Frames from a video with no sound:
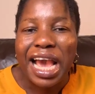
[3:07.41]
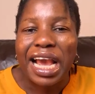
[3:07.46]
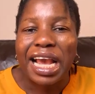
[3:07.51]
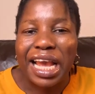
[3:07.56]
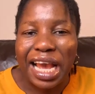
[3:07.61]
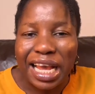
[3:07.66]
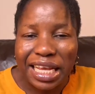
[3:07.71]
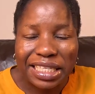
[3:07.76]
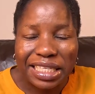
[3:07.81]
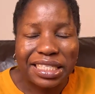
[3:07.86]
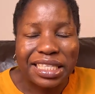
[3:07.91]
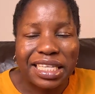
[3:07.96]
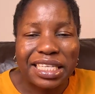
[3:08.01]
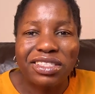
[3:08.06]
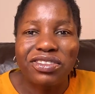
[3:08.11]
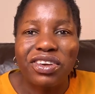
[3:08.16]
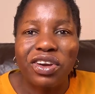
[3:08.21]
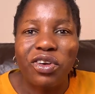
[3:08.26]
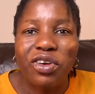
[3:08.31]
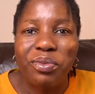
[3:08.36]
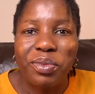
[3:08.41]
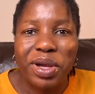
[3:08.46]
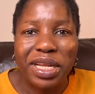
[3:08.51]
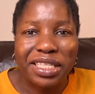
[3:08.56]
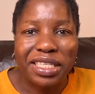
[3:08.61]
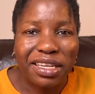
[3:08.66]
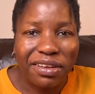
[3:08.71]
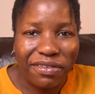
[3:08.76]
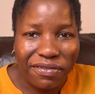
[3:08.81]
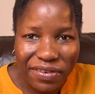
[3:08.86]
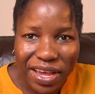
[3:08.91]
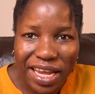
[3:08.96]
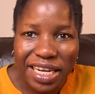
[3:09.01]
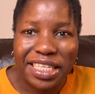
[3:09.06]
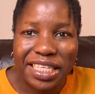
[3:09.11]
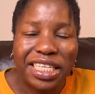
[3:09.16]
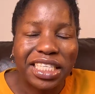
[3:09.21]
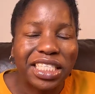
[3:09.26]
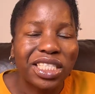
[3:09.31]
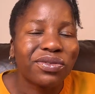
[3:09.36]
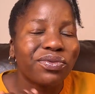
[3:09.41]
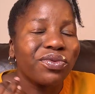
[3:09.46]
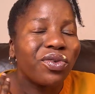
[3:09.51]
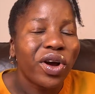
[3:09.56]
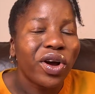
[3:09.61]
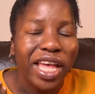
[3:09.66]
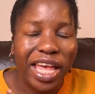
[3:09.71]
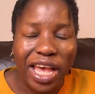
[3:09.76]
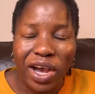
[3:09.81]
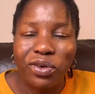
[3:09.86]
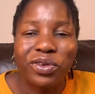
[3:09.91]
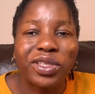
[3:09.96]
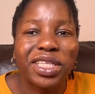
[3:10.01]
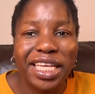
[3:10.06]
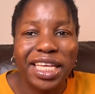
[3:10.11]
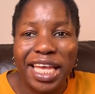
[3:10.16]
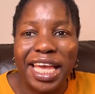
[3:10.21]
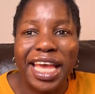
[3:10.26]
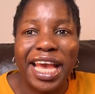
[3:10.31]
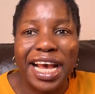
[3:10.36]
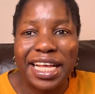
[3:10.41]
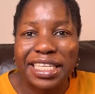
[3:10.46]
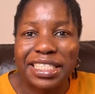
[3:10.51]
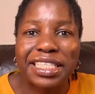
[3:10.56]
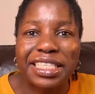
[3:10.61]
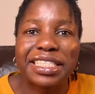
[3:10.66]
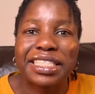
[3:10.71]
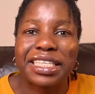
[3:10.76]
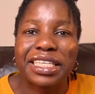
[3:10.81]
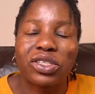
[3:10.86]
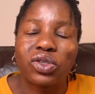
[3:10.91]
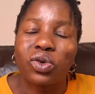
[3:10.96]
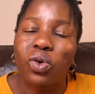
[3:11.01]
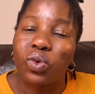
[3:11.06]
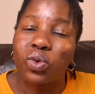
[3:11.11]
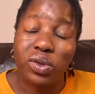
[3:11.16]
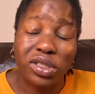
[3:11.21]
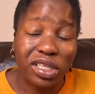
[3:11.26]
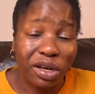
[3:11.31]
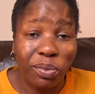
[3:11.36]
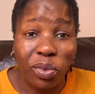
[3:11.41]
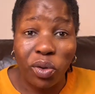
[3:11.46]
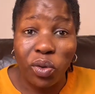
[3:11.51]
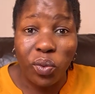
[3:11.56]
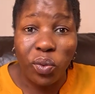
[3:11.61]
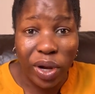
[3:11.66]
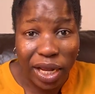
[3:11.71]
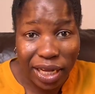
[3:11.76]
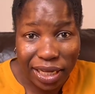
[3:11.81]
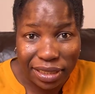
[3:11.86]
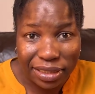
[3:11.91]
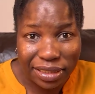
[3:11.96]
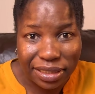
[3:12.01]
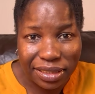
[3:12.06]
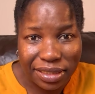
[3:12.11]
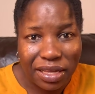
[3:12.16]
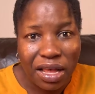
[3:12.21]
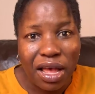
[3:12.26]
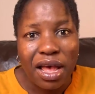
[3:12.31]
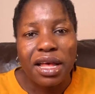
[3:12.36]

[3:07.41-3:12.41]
Guys, this recruitment event is for healthcare assistants or support workers.